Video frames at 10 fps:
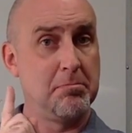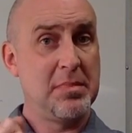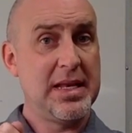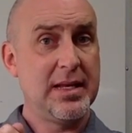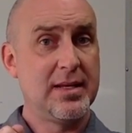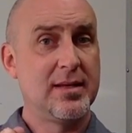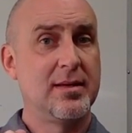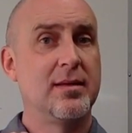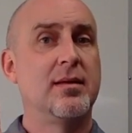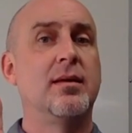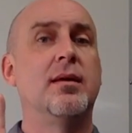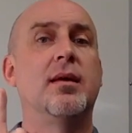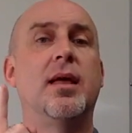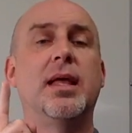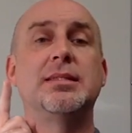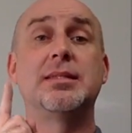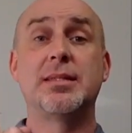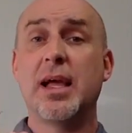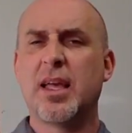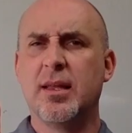and
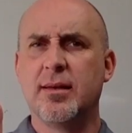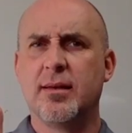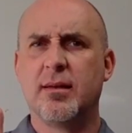second.